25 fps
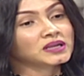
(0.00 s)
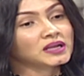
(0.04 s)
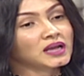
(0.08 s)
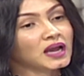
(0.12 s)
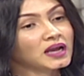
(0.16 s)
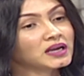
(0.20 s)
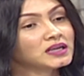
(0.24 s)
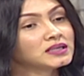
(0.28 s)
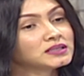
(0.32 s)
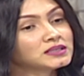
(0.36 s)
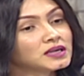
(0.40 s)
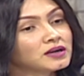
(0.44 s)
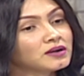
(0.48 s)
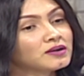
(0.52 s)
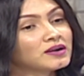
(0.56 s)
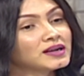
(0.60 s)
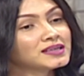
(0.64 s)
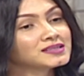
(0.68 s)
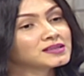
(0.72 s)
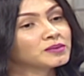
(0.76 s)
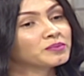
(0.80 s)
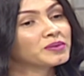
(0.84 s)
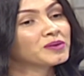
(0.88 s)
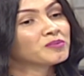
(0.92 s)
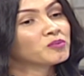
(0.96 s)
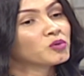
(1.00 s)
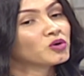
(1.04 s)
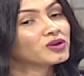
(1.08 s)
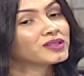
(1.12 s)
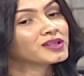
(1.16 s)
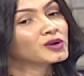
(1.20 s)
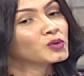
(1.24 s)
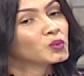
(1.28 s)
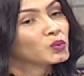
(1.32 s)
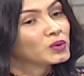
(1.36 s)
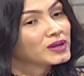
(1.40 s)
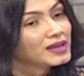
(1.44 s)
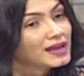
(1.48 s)
kind of terrorized a bit more
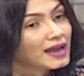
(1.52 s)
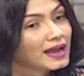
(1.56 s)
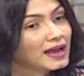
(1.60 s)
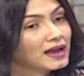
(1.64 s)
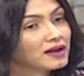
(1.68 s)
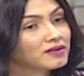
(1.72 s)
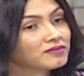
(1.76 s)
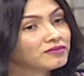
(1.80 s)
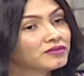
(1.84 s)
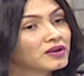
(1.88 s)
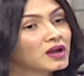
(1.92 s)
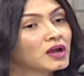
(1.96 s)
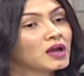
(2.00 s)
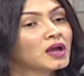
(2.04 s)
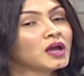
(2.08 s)
than we have.